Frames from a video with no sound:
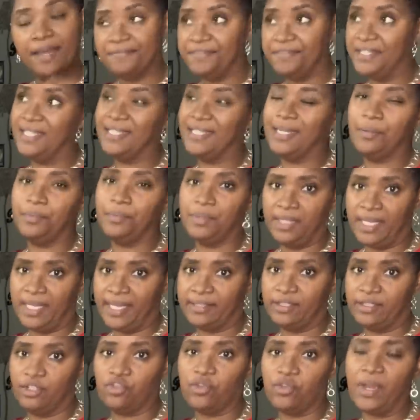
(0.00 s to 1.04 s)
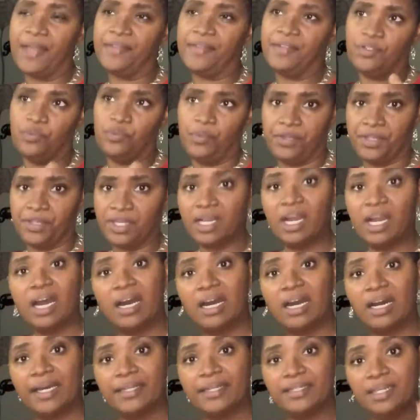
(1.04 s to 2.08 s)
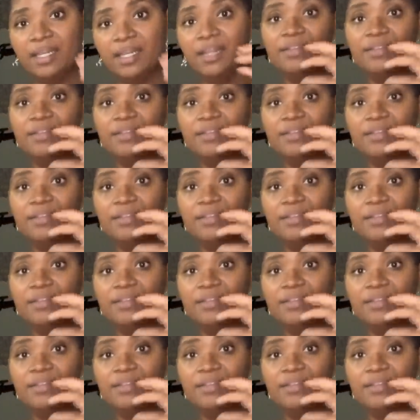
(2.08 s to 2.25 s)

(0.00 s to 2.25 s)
think I would like to try this with a cod.